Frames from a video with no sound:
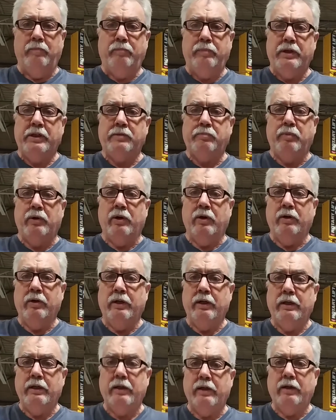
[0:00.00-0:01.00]
Pittsburgh
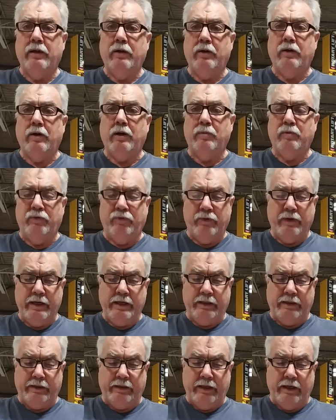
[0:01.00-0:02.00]
Harbor
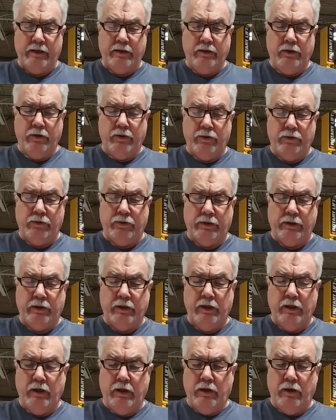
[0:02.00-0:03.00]
Freight set goes
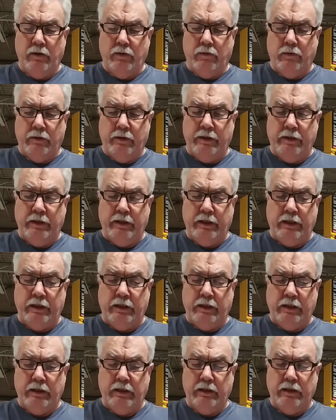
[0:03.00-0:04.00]
on
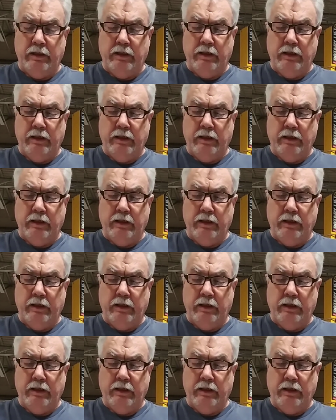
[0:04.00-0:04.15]
the